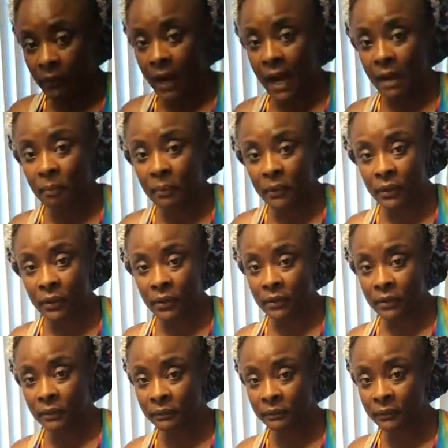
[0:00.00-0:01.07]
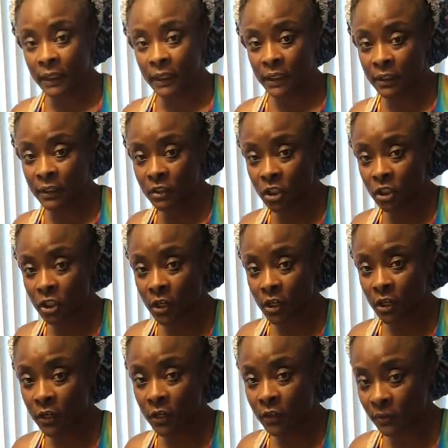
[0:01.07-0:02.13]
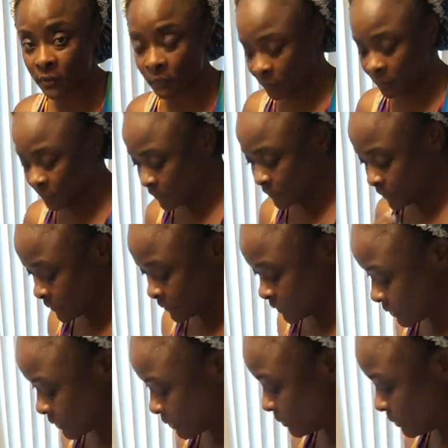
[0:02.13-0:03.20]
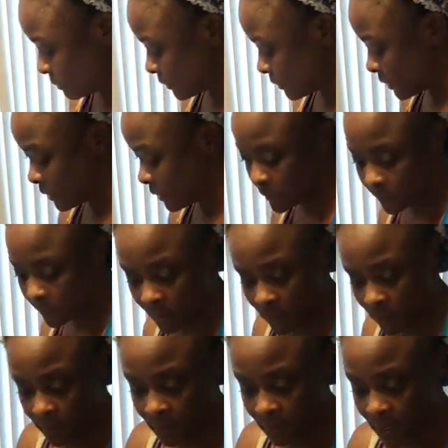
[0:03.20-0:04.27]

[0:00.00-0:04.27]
wrapper and a shirt, you know, bras, all of